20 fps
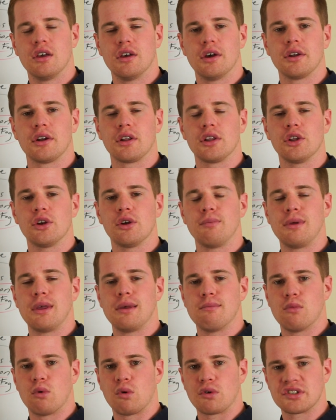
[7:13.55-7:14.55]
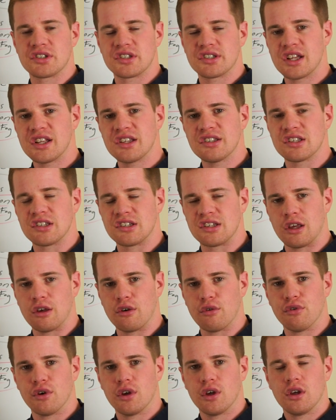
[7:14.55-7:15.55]
and a little bit more
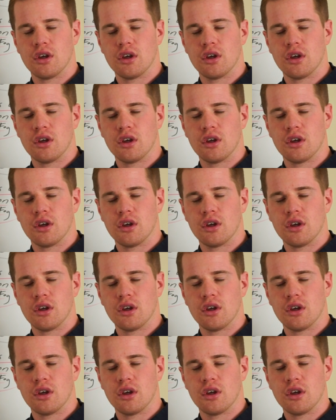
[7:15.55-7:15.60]
sensitive